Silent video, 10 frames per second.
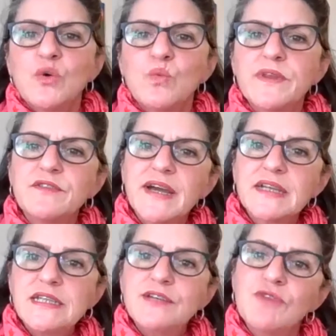With the
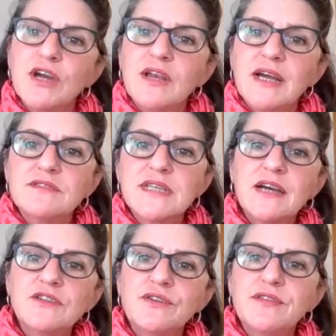vaccine rollouts,
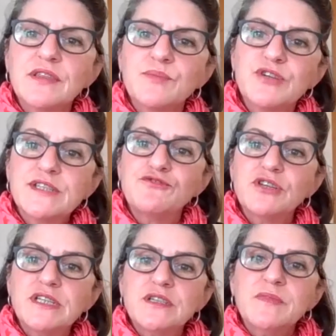how do you think the press
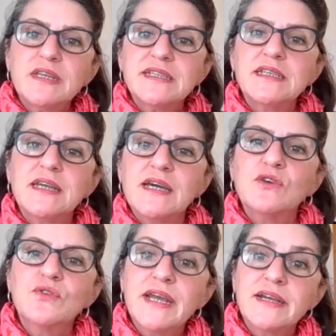freedom this year
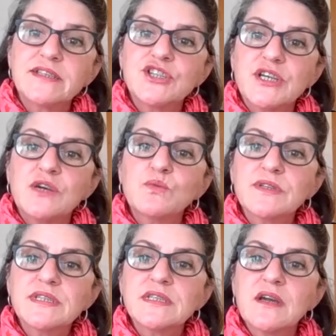or next year will
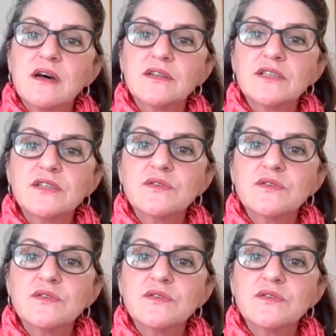start